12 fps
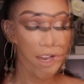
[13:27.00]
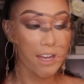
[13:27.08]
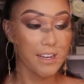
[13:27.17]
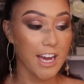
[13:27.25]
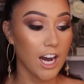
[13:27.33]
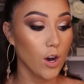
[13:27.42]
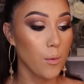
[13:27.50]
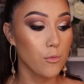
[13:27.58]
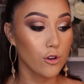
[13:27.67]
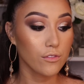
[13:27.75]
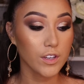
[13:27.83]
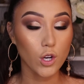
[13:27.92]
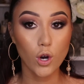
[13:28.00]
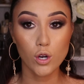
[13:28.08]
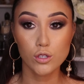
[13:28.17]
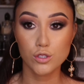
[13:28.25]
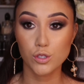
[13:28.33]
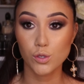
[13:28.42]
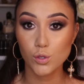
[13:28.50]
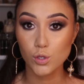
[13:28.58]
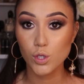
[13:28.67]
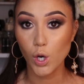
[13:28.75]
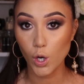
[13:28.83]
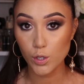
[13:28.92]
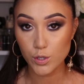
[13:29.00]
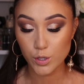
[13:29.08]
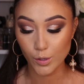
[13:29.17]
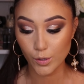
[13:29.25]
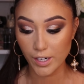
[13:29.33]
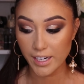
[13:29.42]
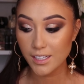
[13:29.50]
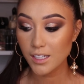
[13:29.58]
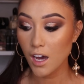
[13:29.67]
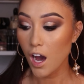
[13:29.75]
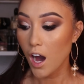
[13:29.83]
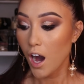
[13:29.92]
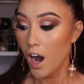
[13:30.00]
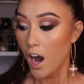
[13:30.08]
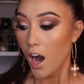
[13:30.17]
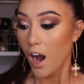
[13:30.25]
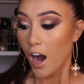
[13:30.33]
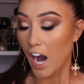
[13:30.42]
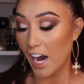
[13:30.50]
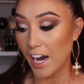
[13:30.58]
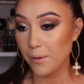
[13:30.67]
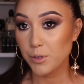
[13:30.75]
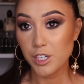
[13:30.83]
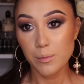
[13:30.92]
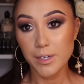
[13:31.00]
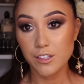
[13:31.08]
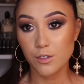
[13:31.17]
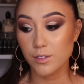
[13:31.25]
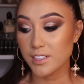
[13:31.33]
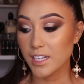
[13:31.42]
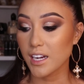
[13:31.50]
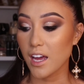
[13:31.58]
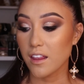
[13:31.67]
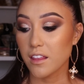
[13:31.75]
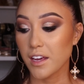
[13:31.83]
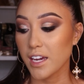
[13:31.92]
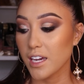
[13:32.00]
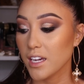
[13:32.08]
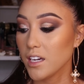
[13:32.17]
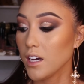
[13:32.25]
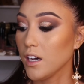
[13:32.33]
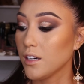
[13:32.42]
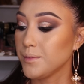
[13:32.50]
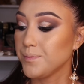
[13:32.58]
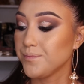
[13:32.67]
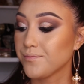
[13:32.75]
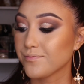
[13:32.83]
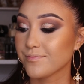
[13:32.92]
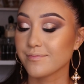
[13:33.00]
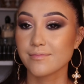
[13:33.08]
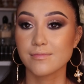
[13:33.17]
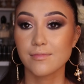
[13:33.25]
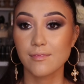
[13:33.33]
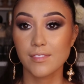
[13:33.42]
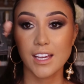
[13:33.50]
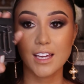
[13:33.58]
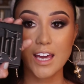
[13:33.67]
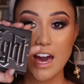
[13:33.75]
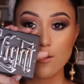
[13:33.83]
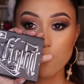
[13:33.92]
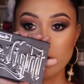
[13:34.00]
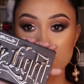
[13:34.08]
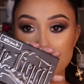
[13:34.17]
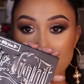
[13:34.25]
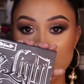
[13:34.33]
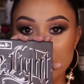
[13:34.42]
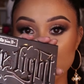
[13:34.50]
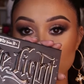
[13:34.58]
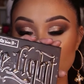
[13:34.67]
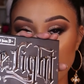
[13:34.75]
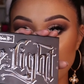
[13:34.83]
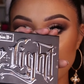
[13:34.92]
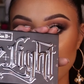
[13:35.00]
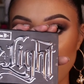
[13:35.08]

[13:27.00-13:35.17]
Now moving on to contouring, I'm going to be using the Kat Von D Shade and